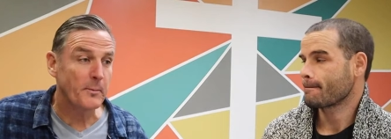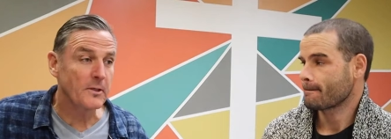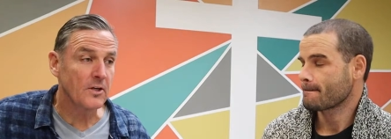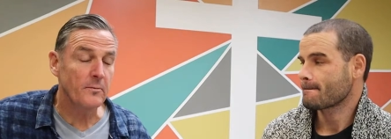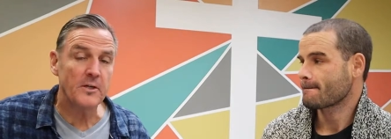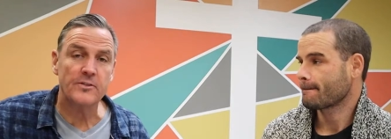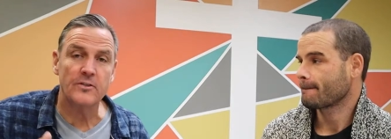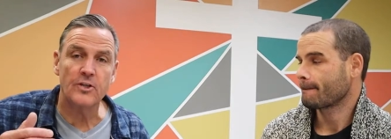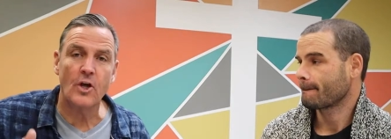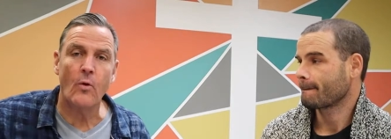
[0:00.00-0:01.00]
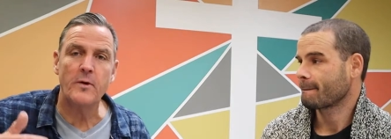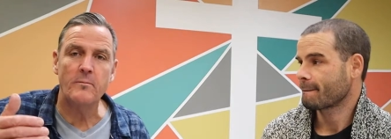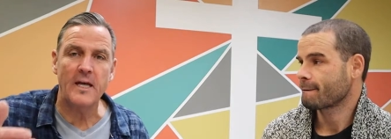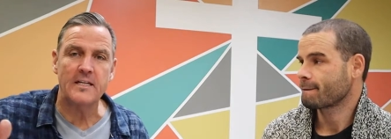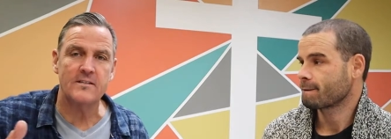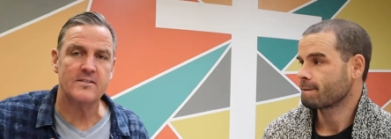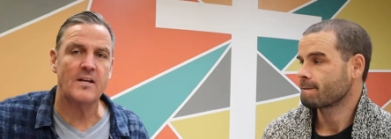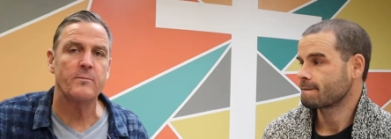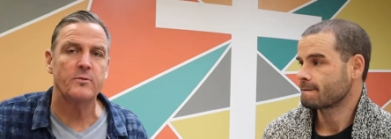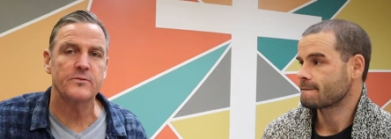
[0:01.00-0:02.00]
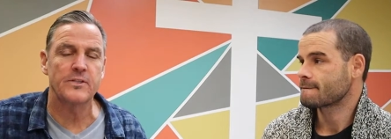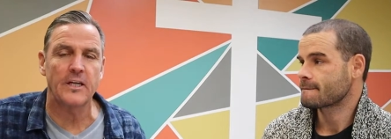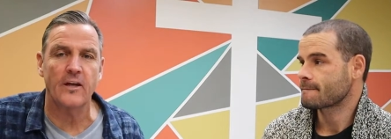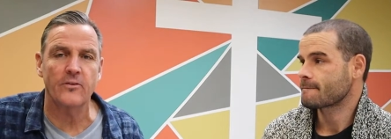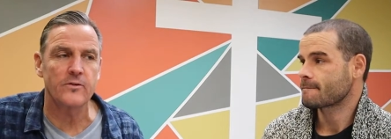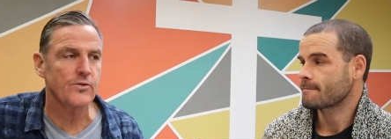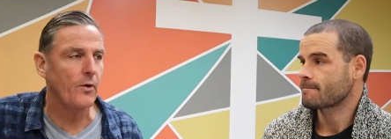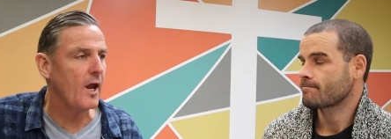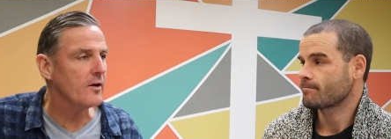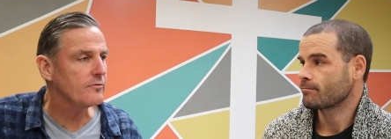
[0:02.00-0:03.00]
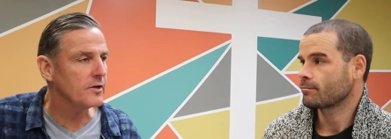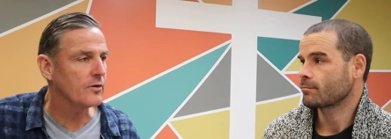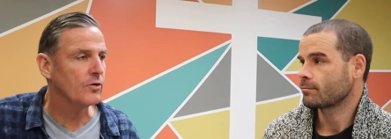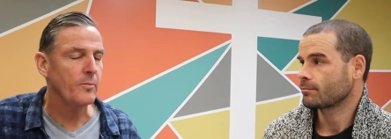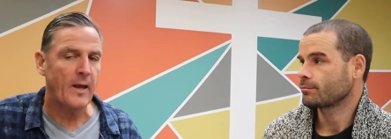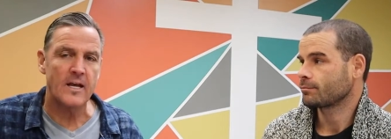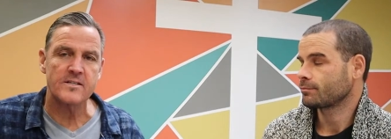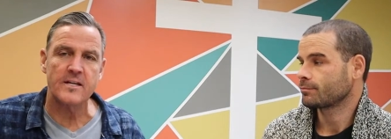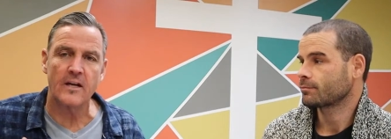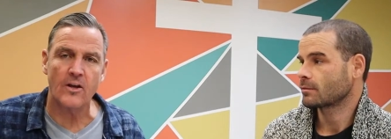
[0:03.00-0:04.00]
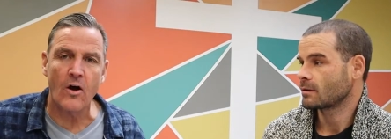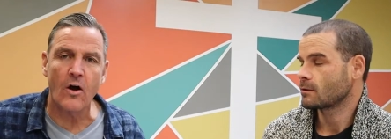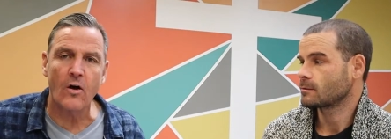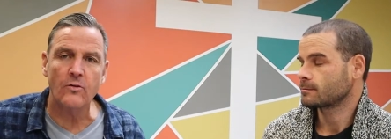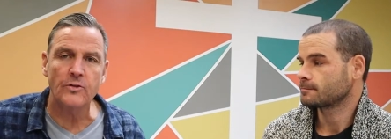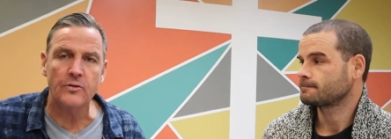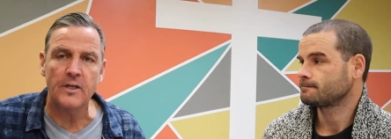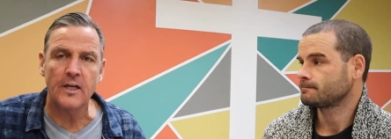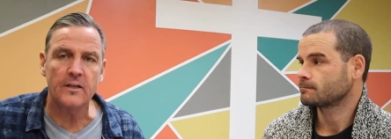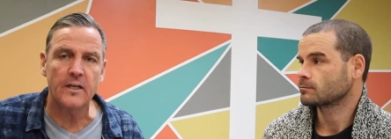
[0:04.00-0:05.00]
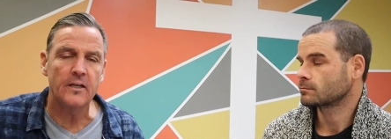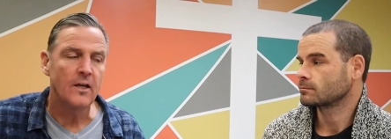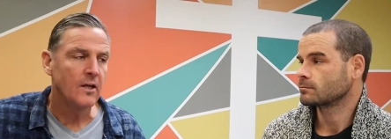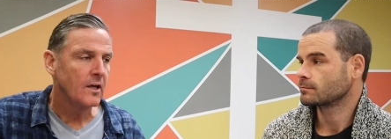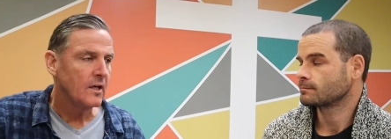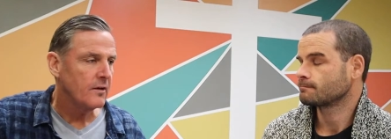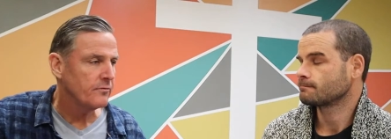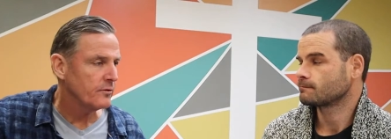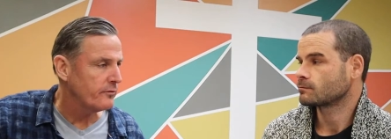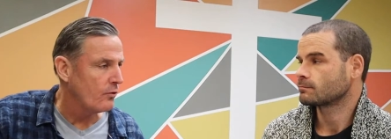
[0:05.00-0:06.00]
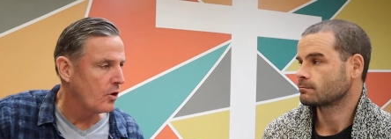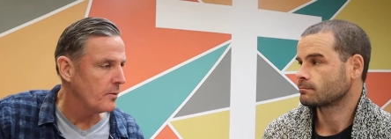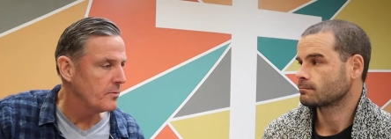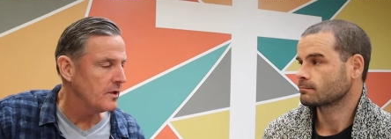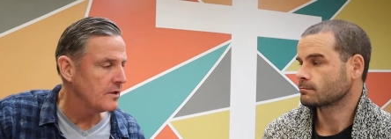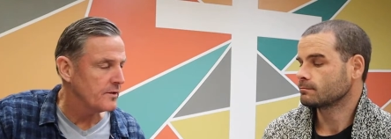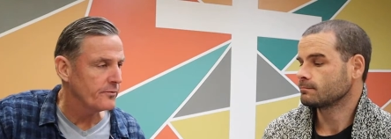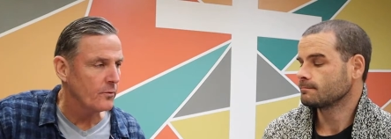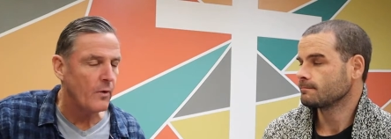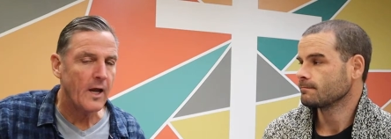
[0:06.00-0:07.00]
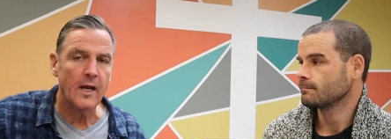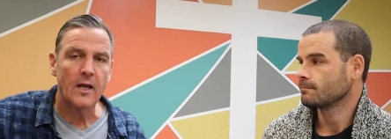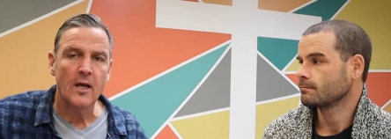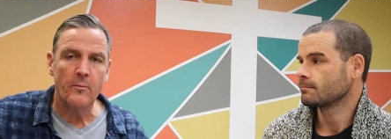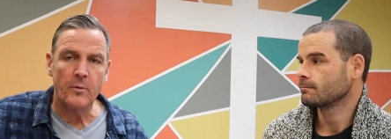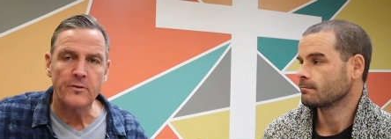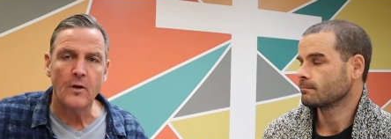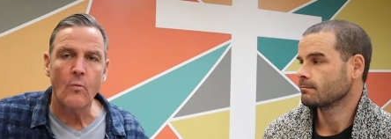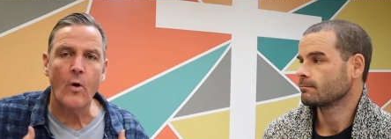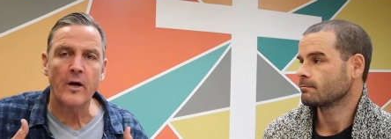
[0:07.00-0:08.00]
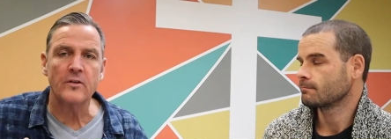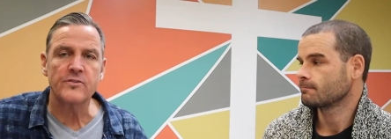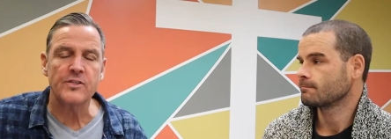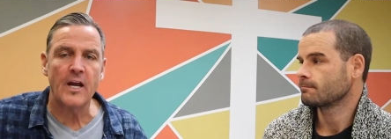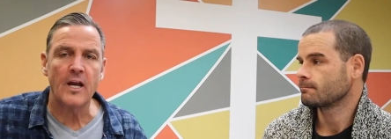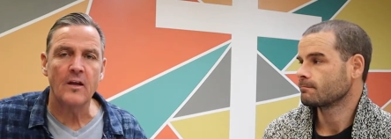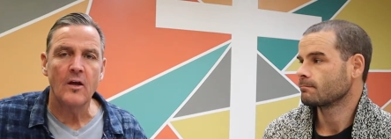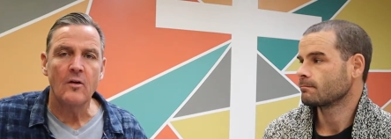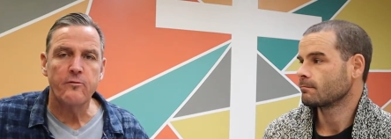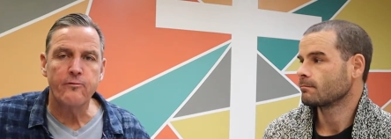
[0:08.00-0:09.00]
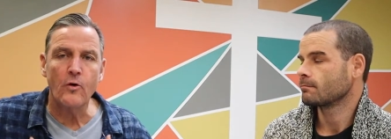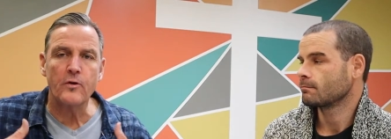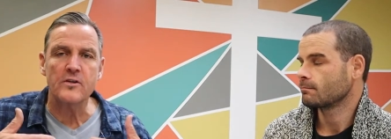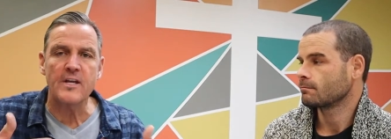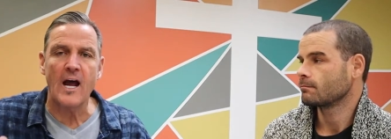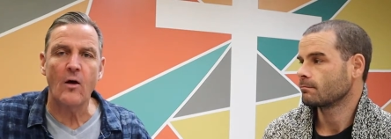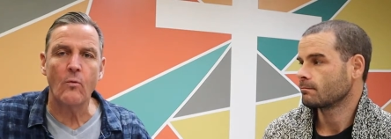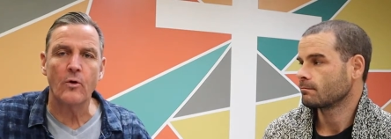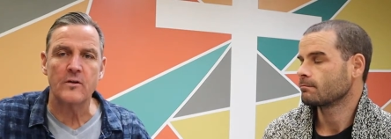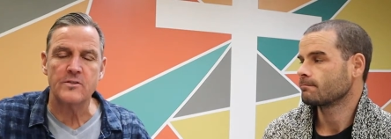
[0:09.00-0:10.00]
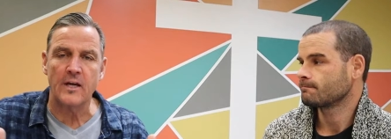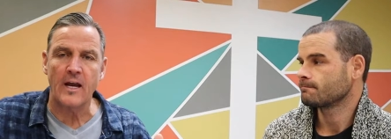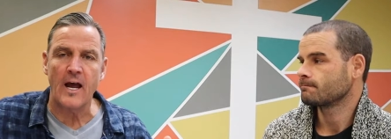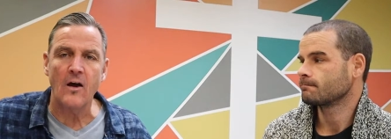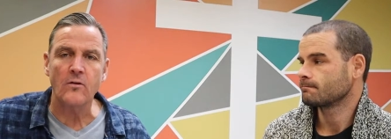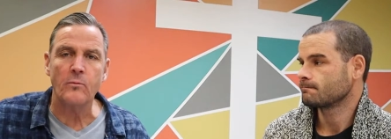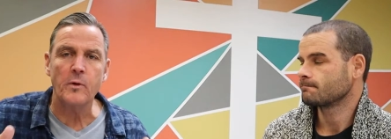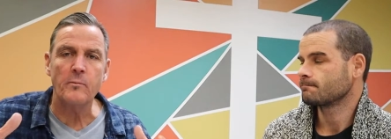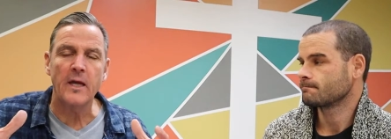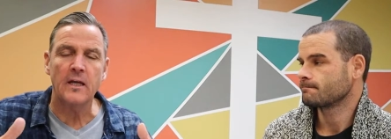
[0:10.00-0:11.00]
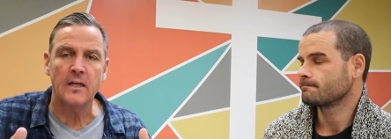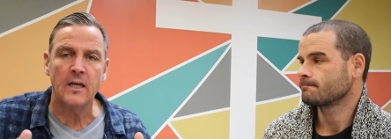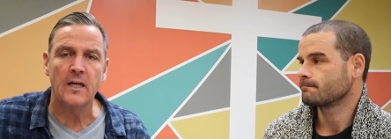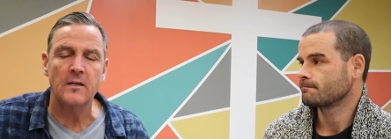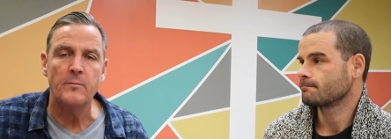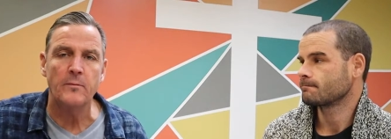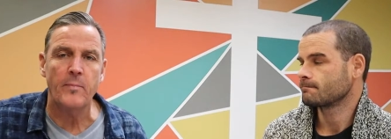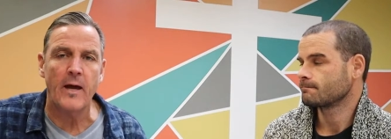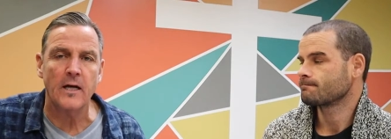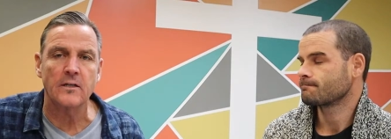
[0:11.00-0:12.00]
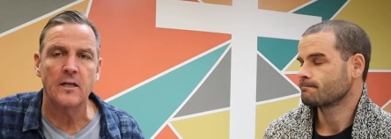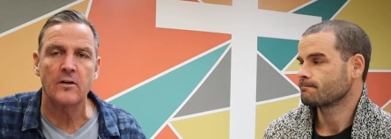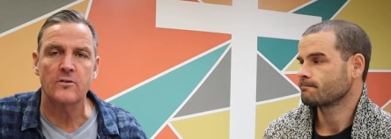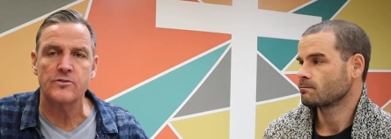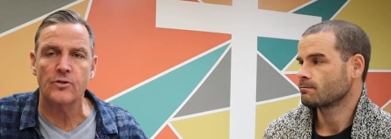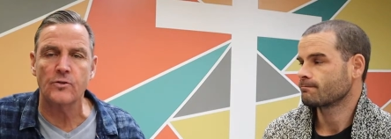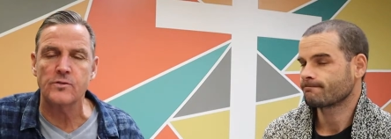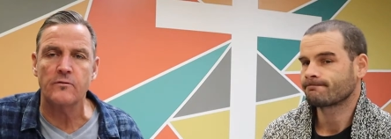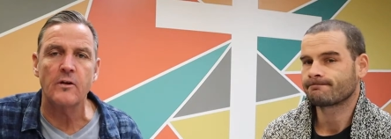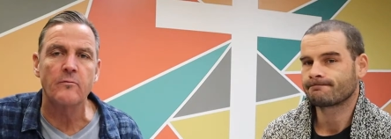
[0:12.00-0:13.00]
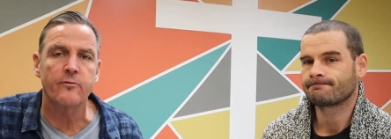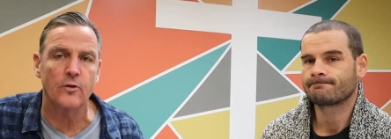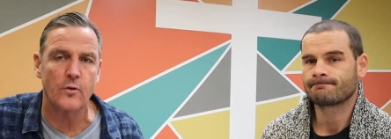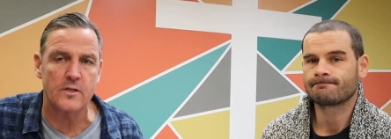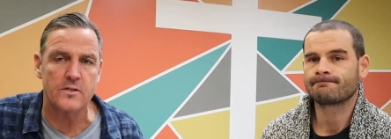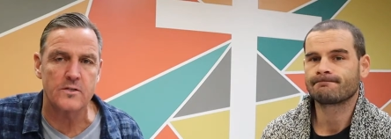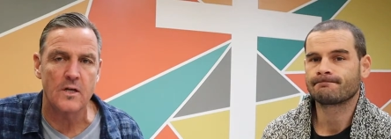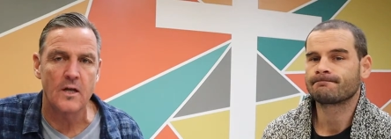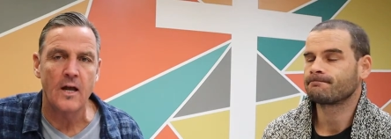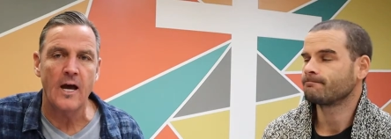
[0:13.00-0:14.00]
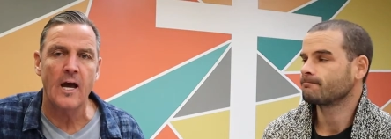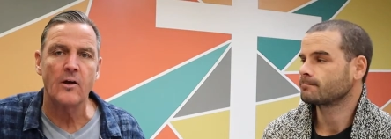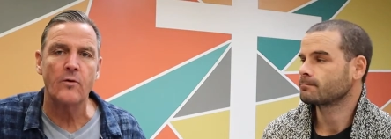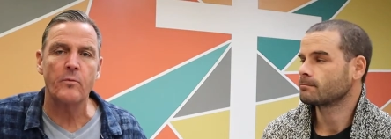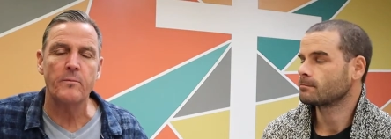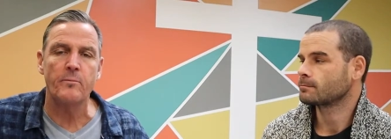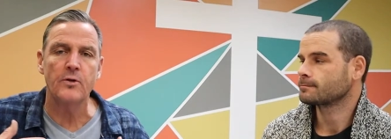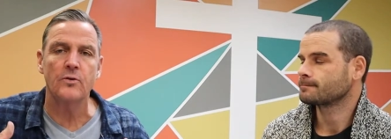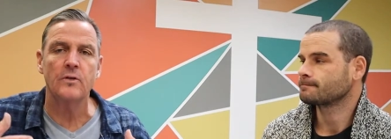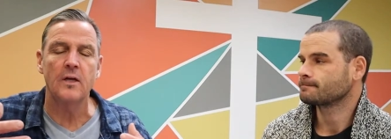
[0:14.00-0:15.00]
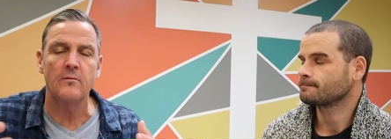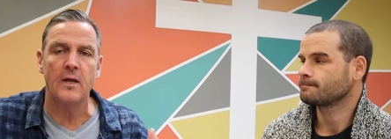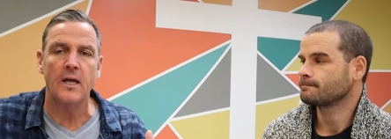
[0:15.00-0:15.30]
Speaker 1: we've been commissioned to go and make disciples together. And so every group has that call uniquely, if they're formed in a different way, but they want to say, focused outward and saying, how can we make a kingdom impact in our circles of influence? How can we build and